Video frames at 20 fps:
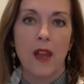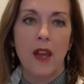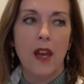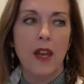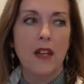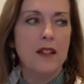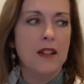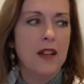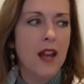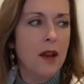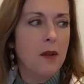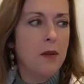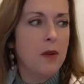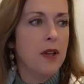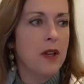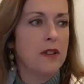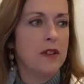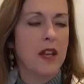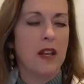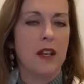And today when I
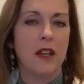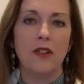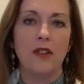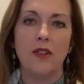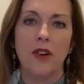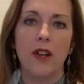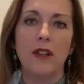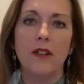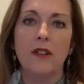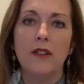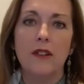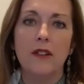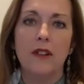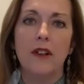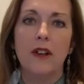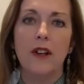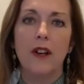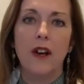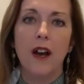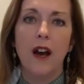was getting dressed,
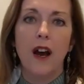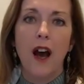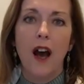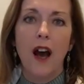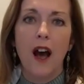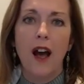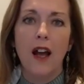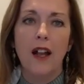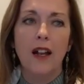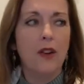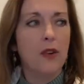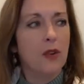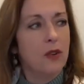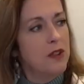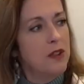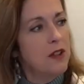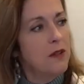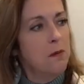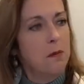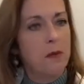I
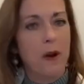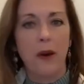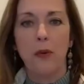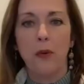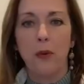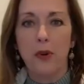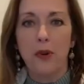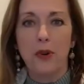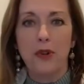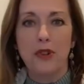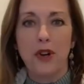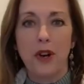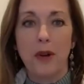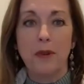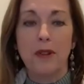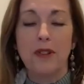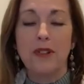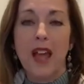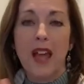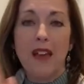looked at my wardrobe
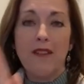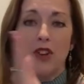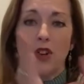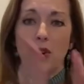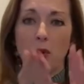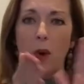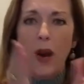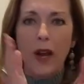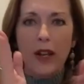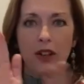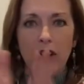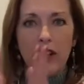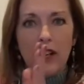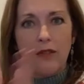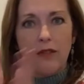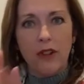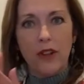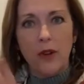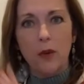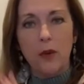because I haven't quite got
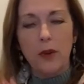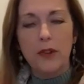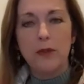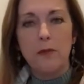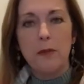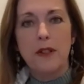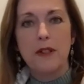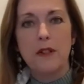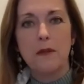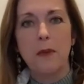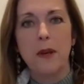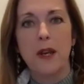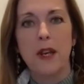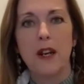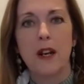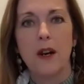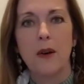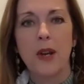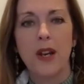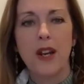everything where it's meant to be,
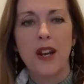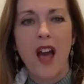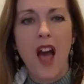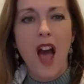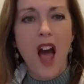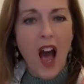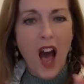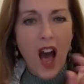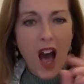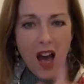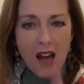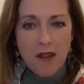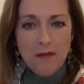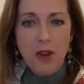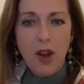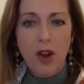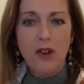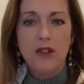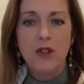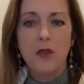and I went, I'm
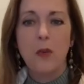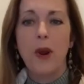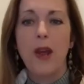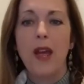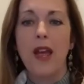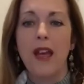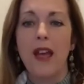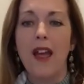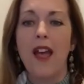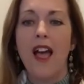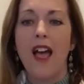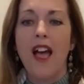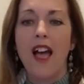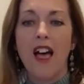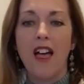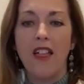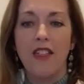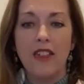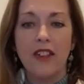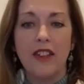going to wear
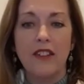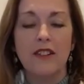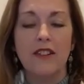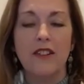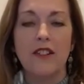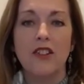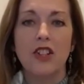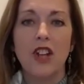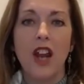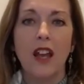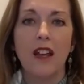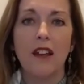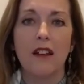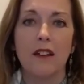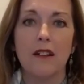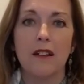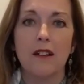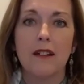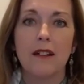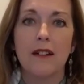this
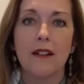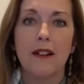jacket,